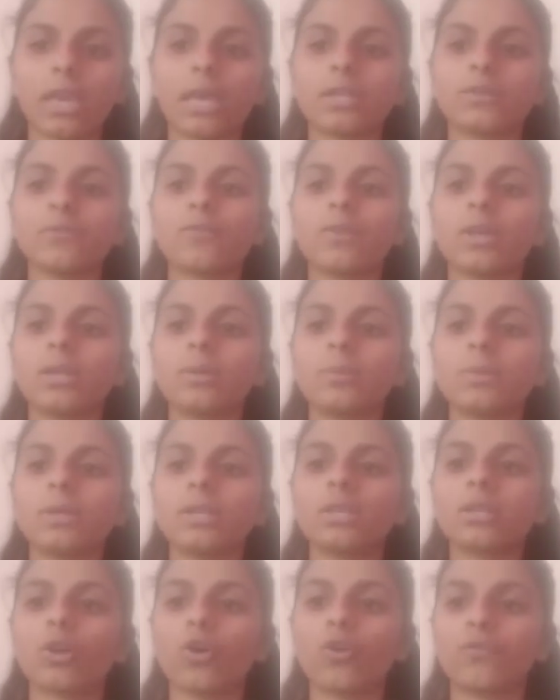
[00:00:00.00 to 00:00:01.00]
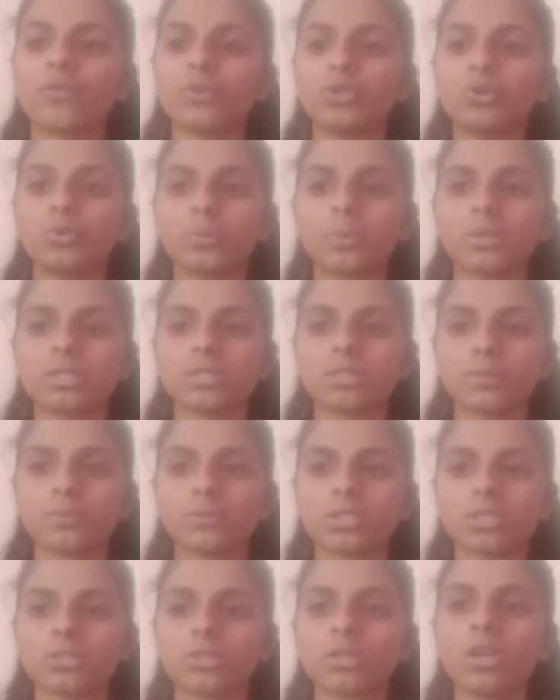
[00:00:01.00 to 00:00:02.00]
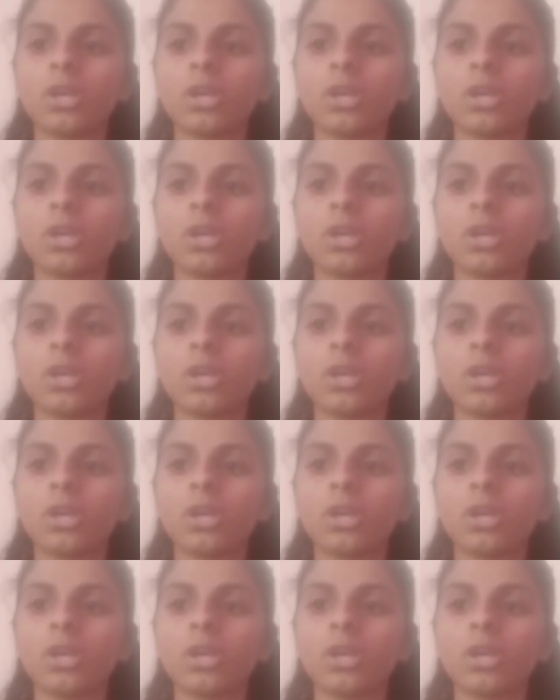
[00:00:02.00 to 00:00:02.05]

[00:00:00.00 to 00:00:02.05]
and well-being of a human subject